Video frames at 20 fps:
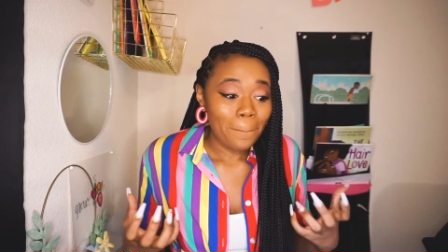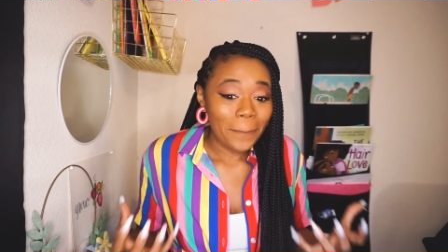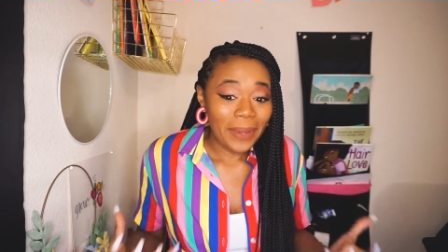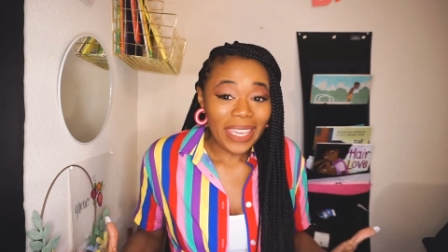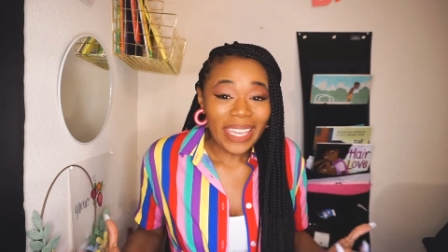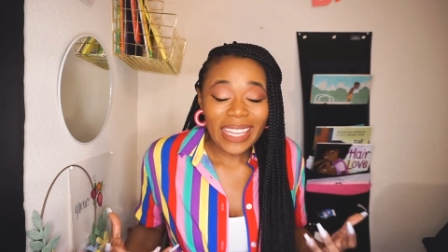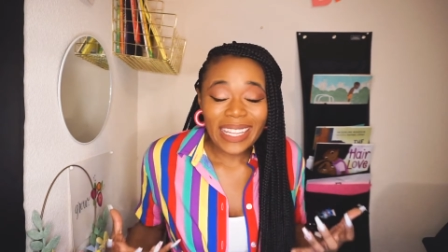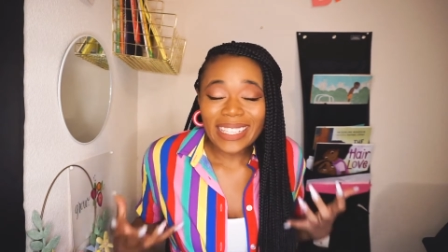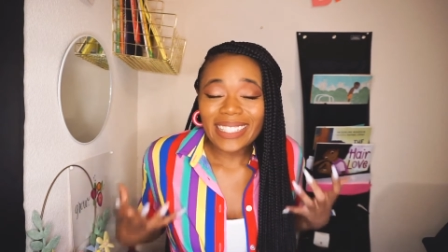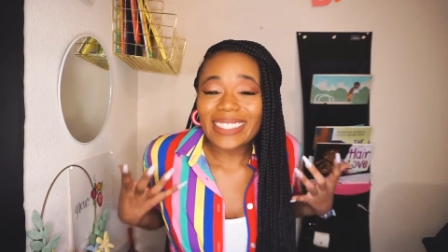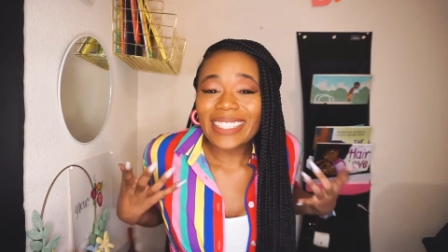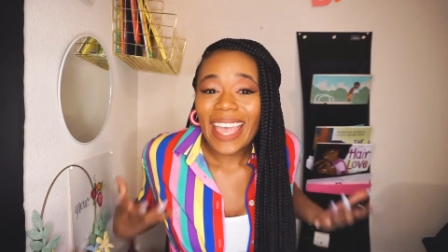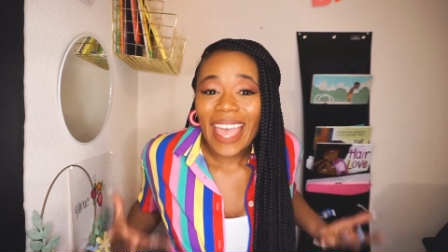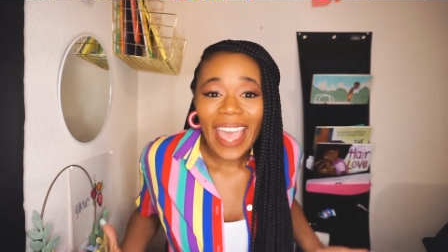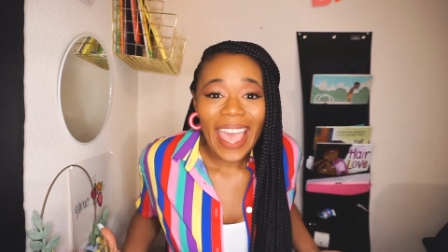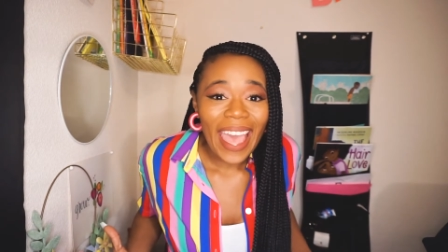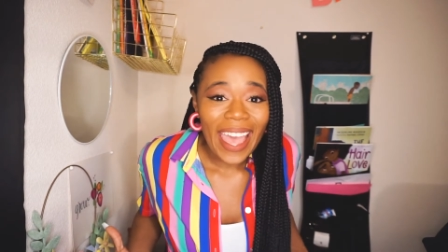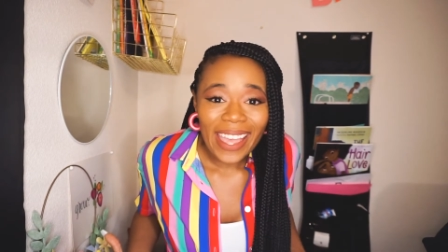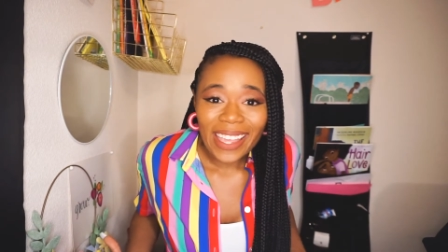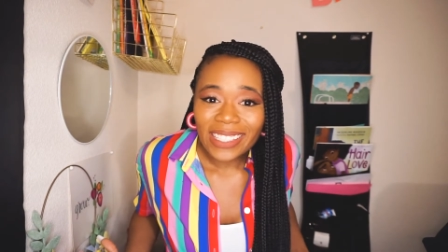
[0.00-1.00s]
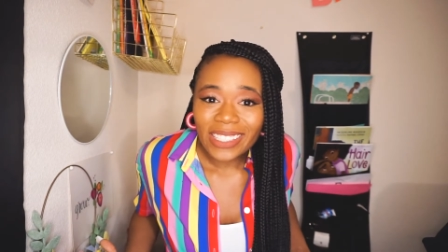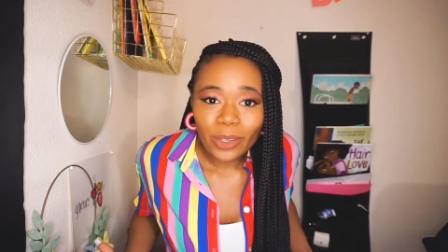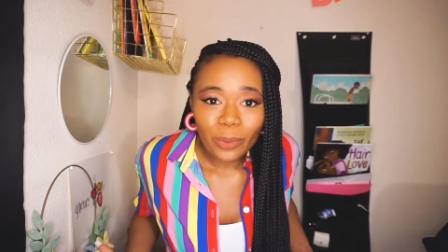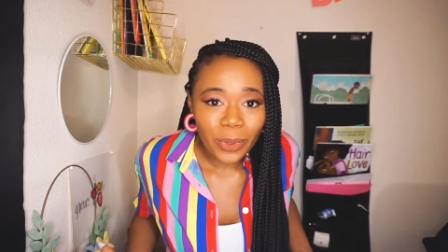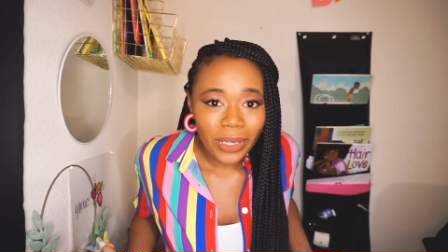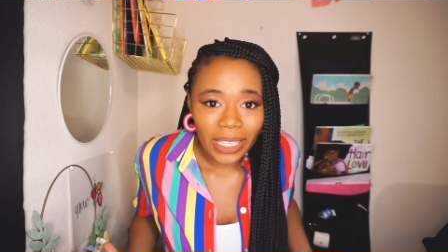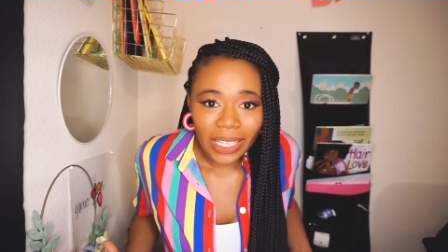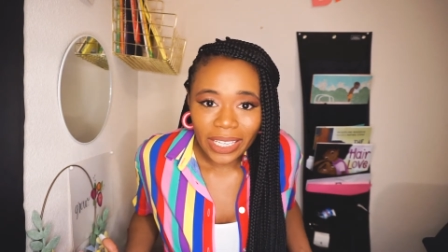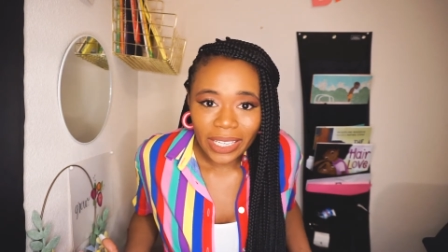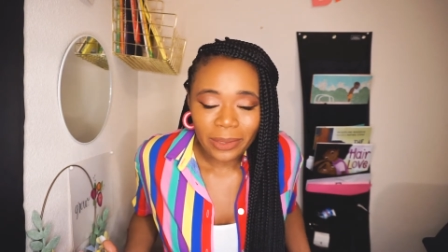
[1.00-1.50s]
big task
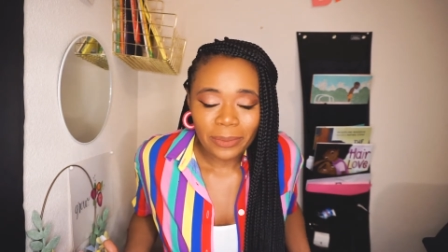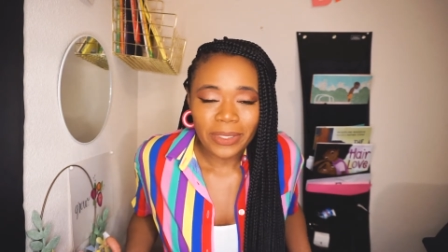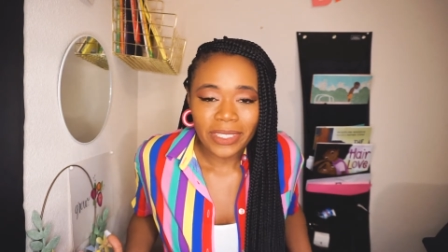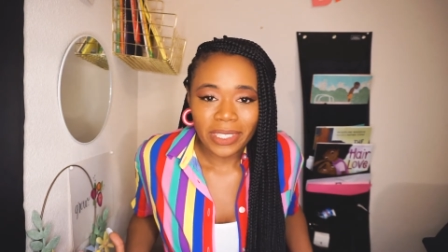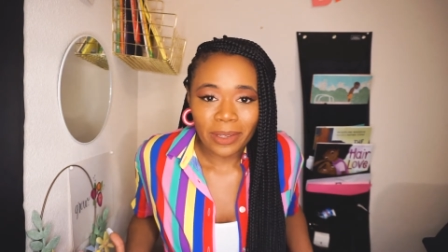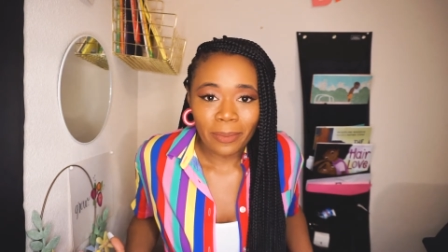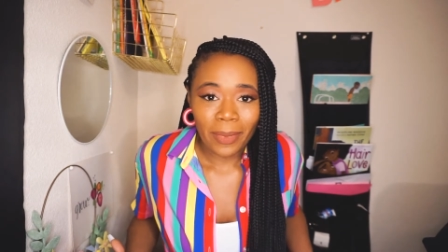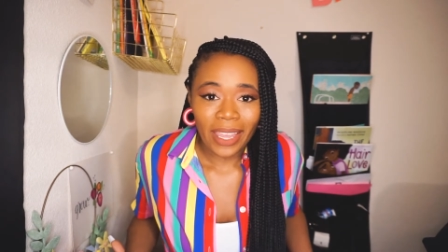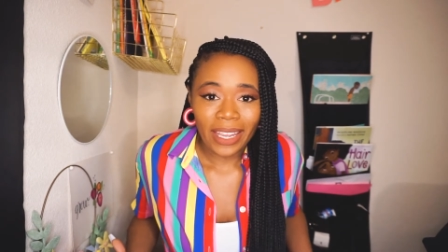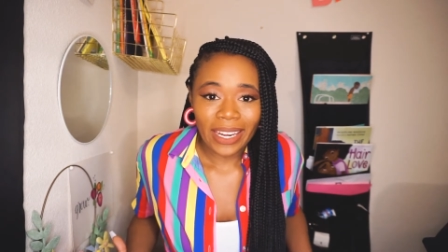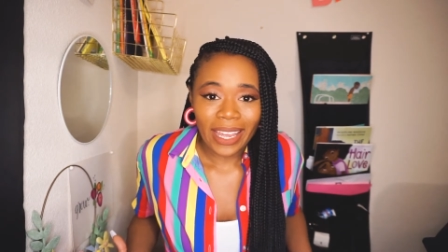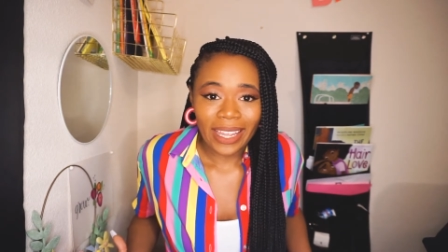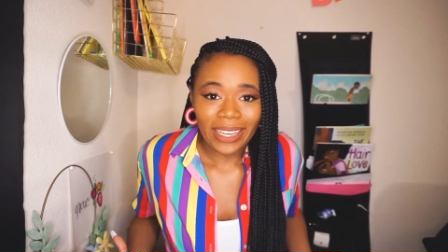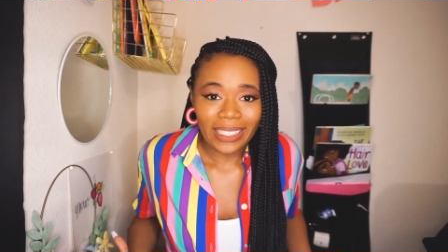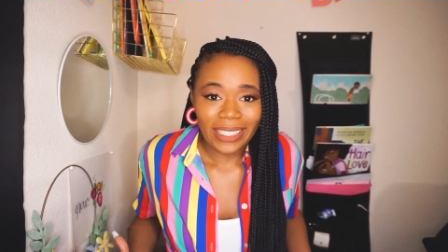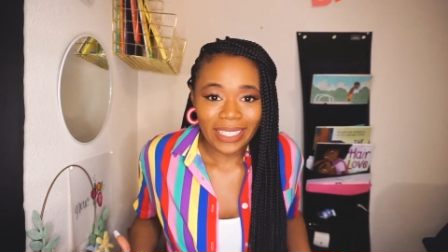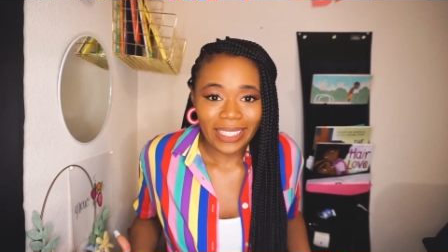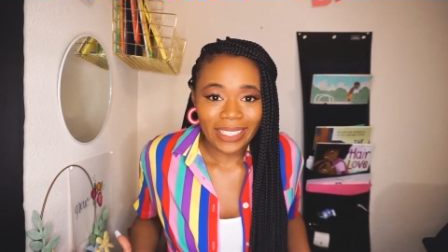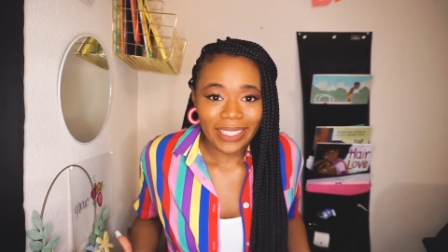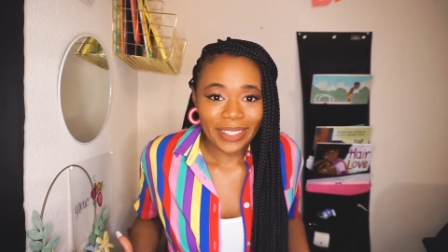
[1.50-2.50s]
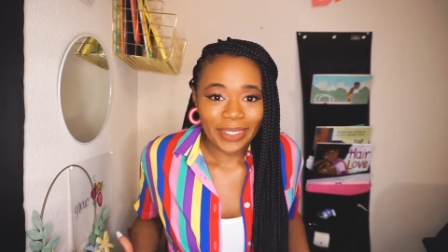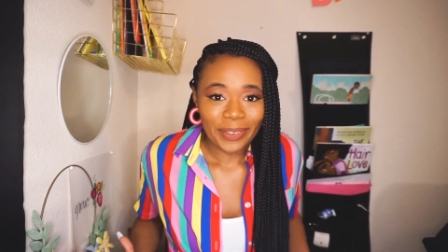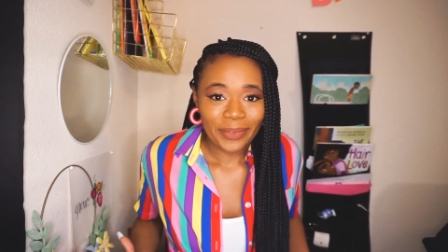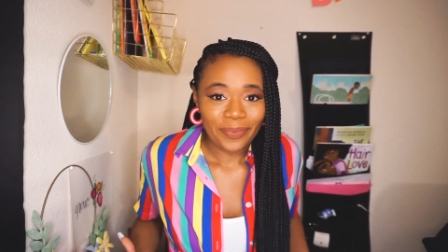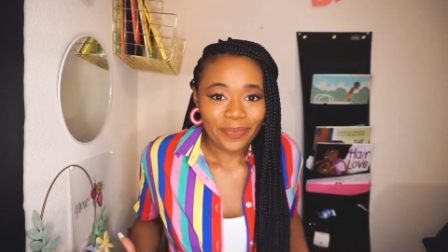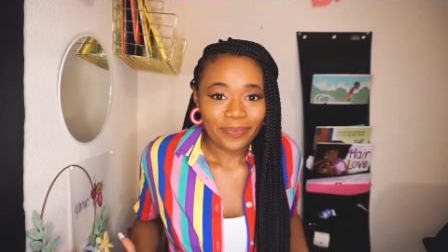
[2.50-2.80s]
when it comes to main idea,